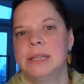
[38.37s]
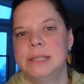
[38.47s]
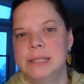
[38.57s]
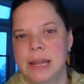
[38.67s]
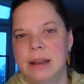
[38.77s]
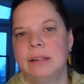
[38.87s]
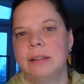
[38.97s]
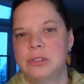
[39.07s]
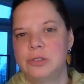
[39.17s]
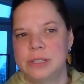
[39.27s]
static
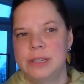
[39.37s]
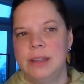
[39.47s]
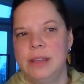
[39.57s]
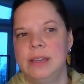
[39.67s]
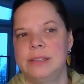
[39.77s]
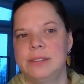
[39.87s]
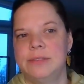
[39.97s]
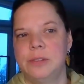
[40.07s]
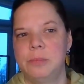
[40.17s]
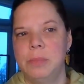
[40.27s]
electricity is a
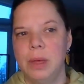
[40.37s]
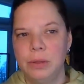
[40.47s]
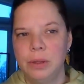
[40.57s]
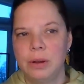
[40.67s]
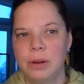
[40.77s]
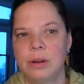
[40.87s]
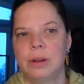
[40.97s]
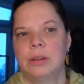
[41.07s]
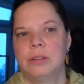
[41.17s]
familiar